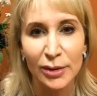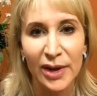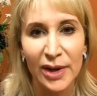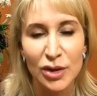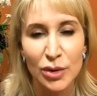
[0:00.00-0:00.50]

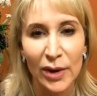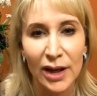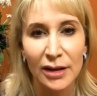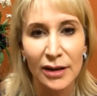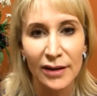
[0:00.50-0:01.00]

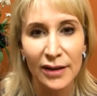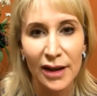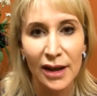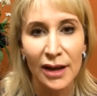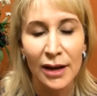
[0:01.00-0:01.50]
between
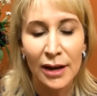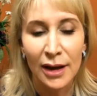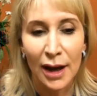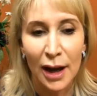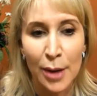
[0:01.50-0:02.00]
the
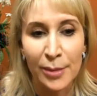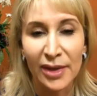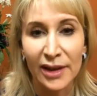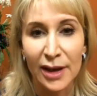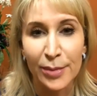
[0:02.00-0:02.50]

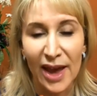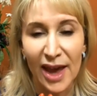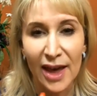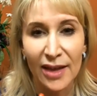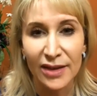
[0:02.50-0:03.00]
lip
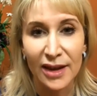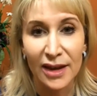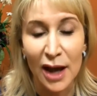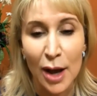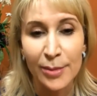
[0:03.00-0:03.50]
and
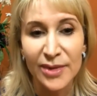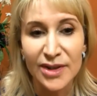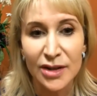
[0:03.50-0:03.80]
the gums.